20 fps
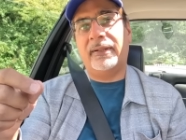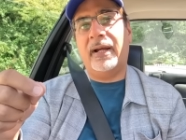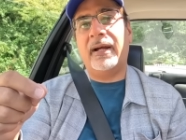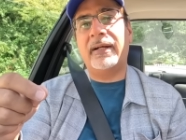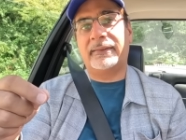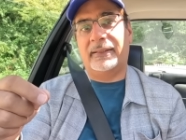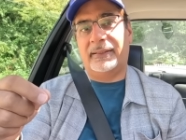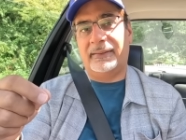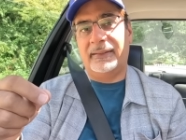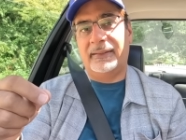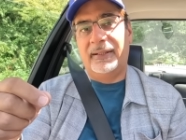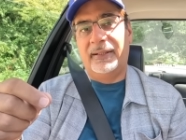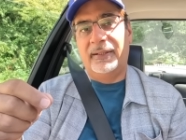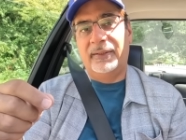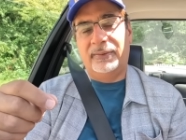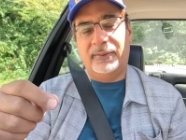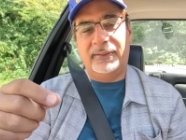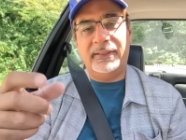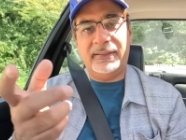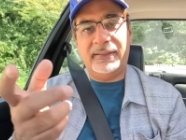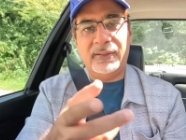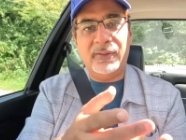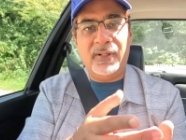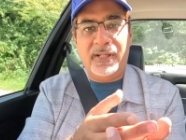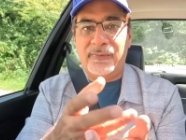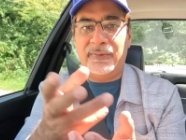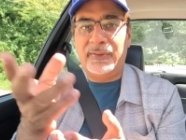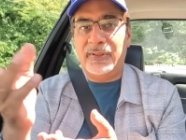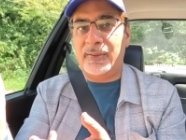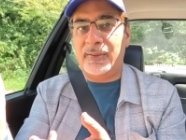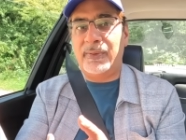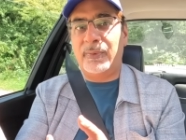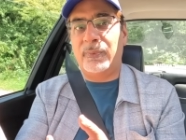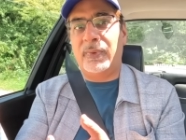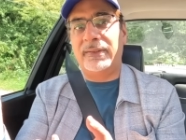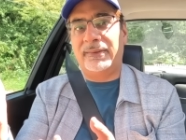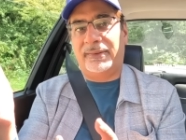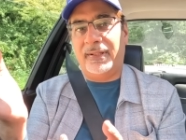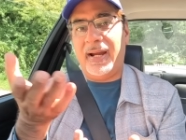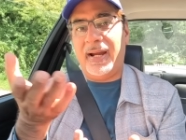charges. So this is not even going to be
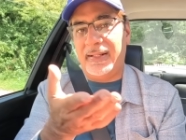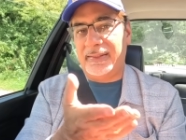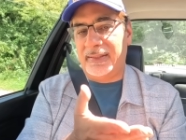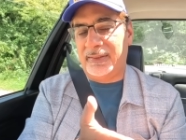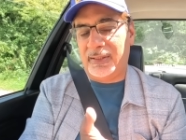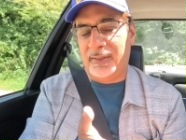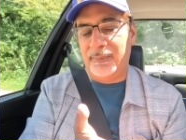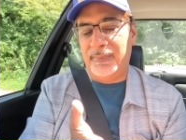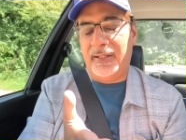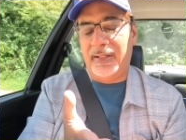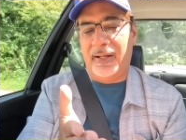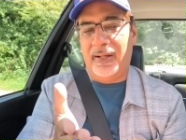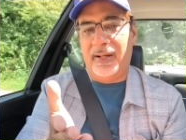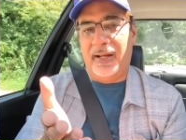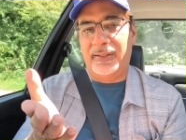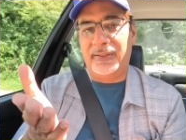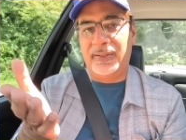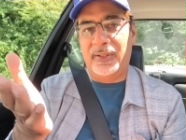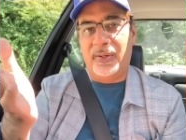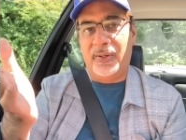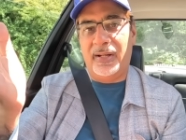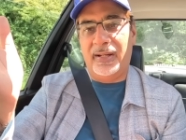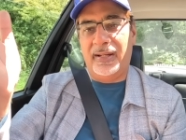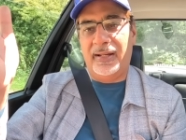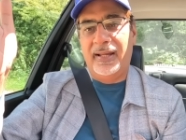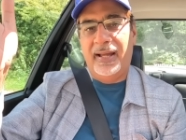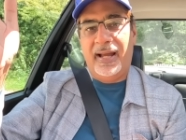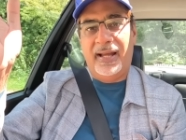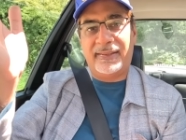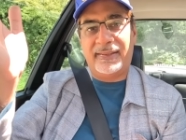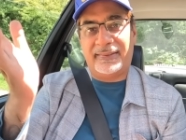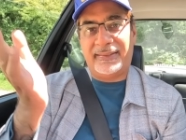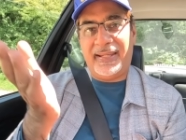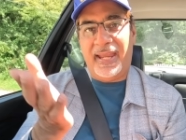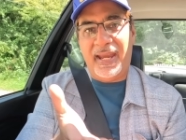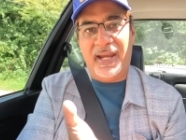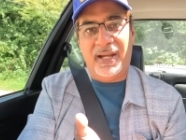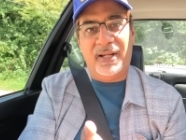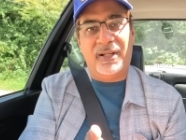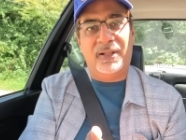one charge. It's going to be a, a you know a, a
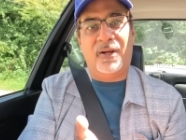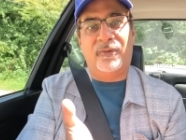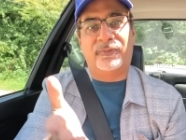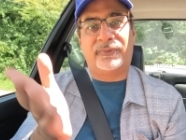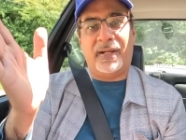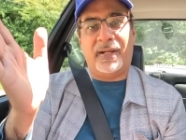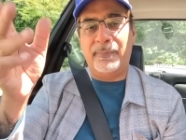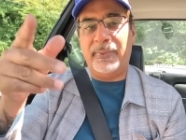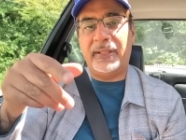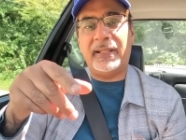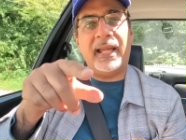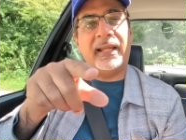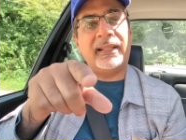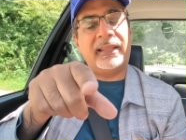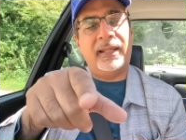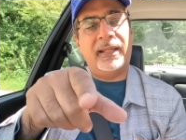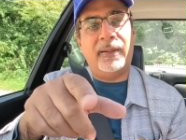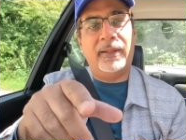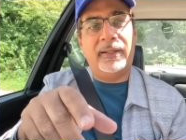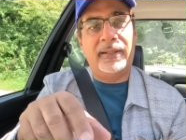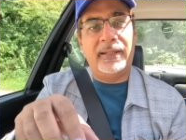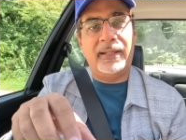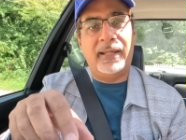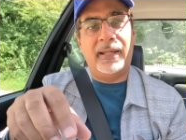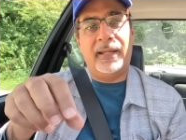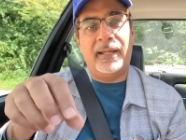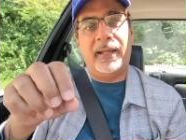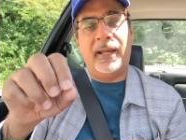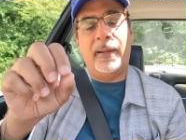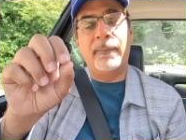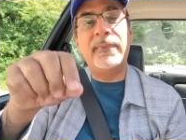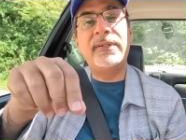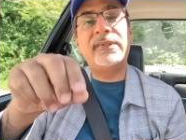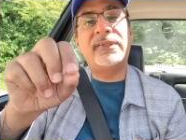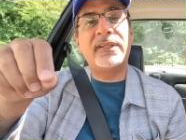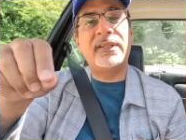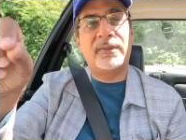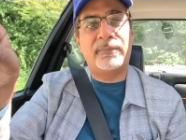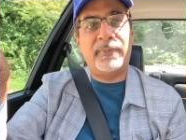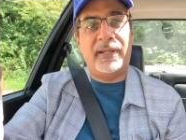scale of a bit like the uh,
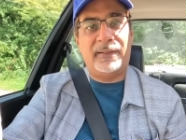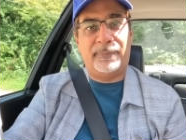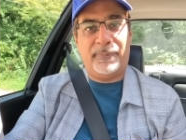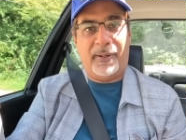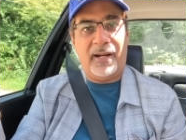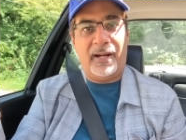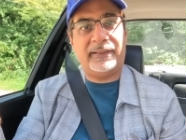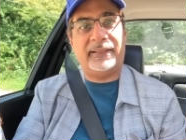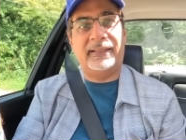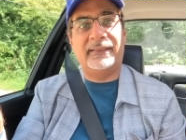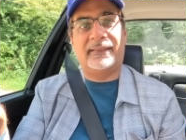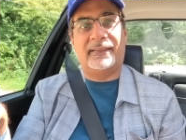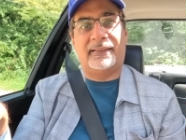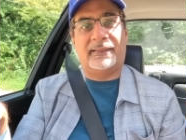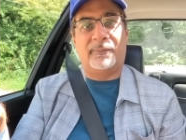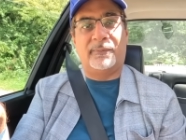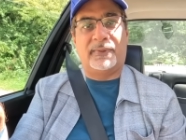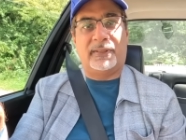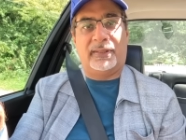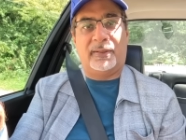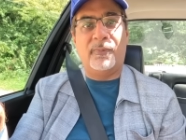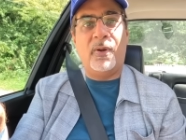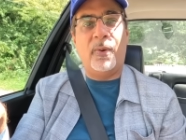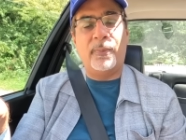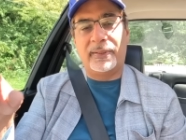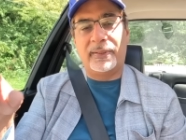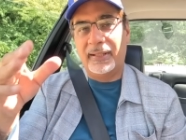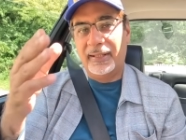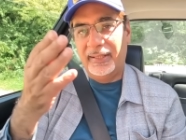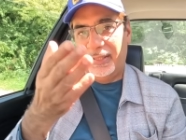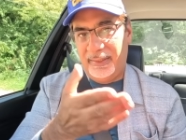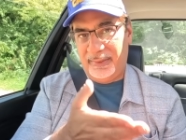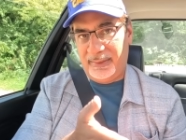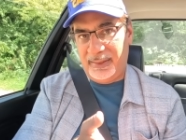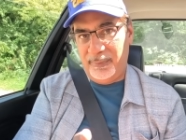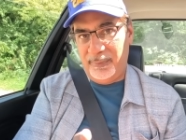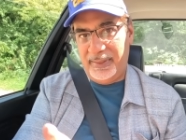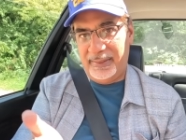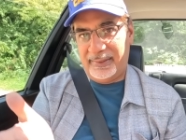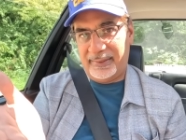emissions-based parking systems at the moment. It's
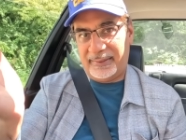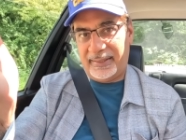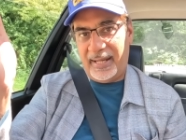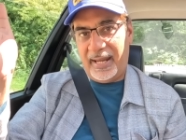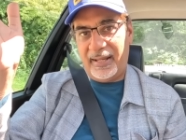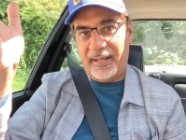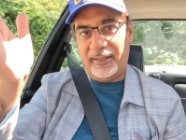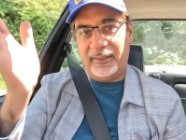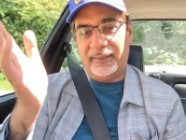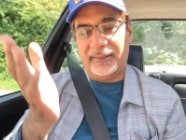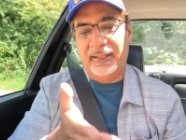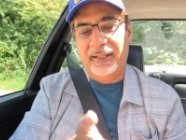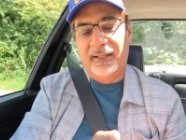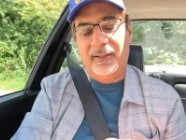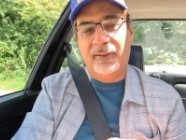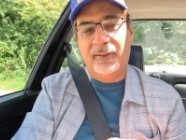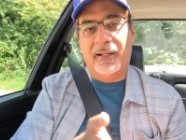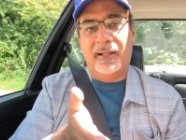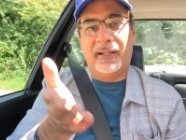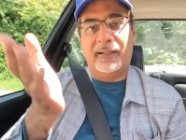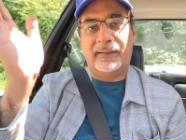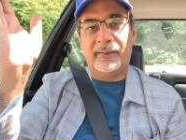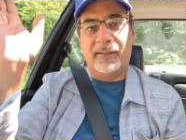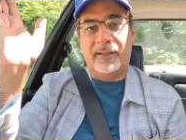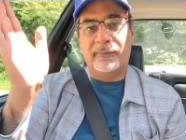going to be a scaled uh,